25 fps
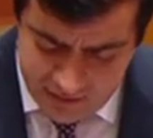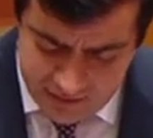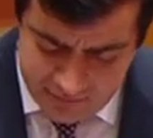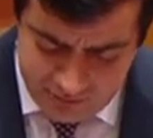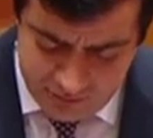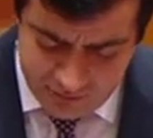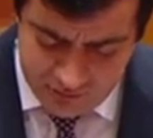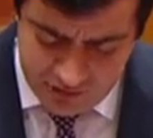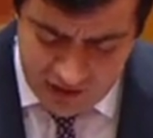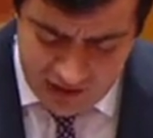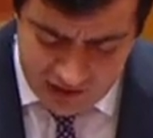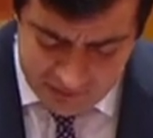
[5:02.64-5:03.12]

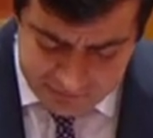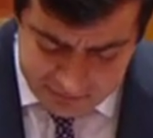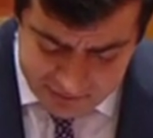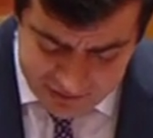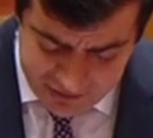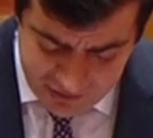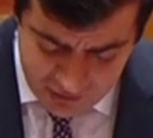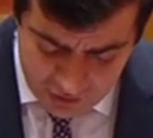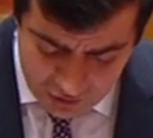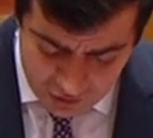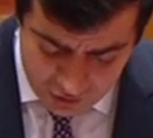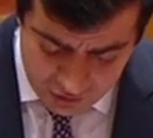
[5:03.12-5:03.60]
people like
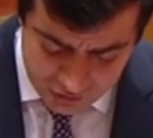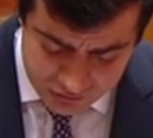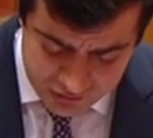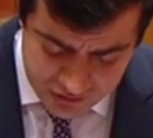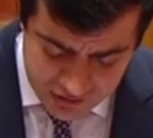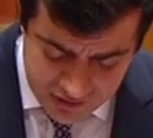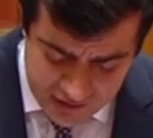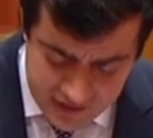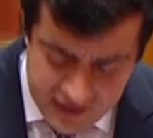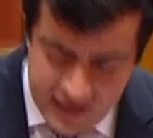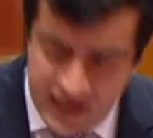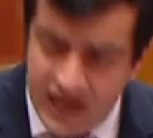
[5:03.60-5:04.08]
Peter
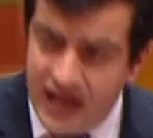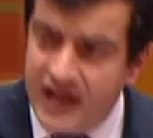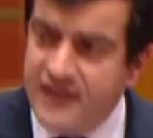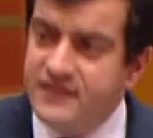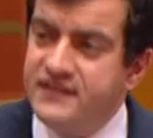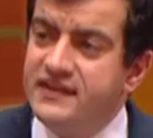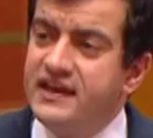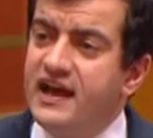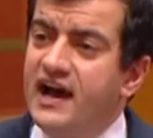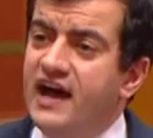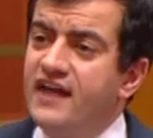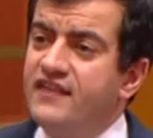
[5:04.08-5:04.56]
Holt
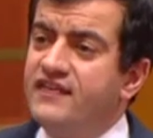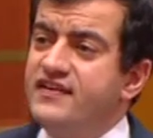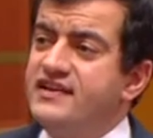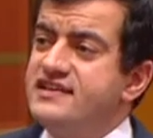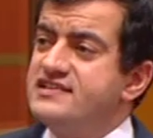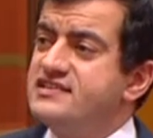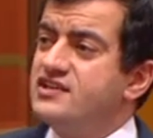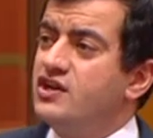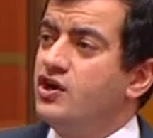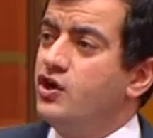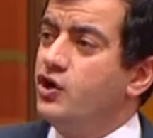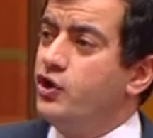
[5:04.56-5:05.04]
and the
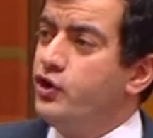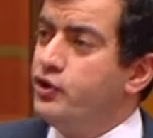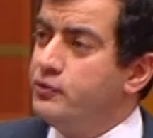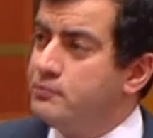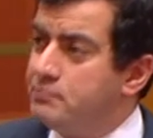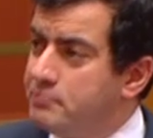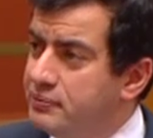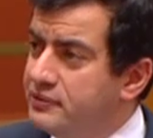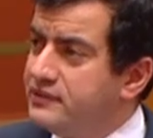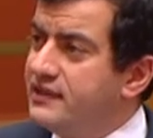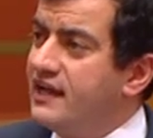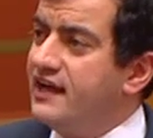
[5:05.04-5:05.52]
others who
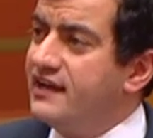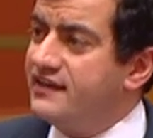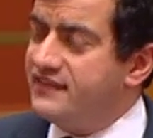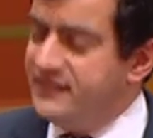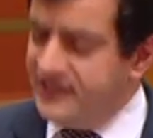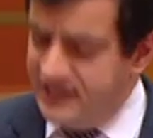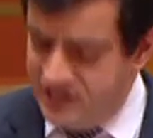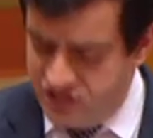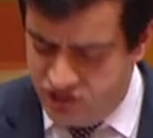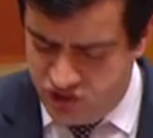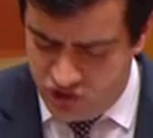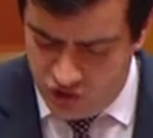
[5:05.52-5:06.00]
plug
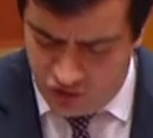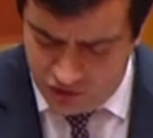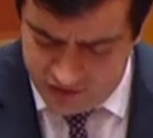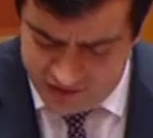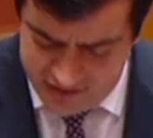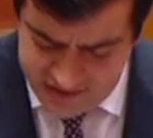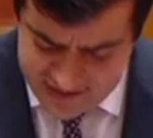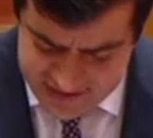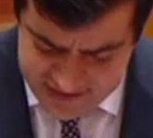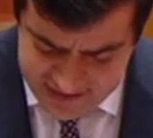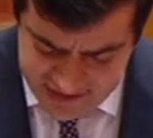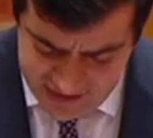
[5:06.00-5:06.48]
these
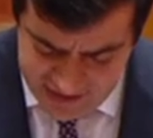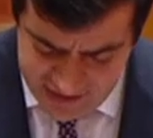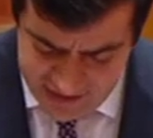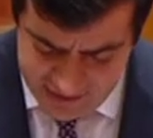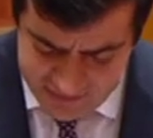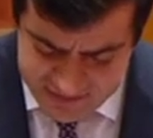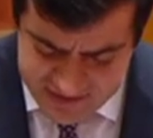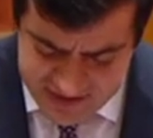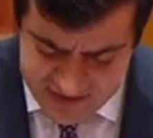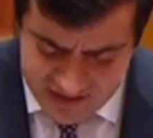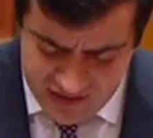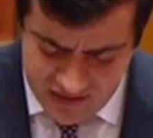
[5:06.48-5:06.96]
shonky
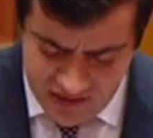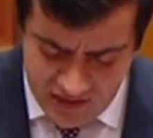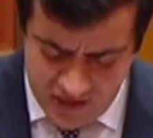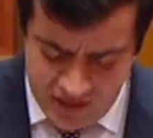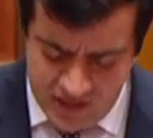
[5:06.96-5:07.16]
schemes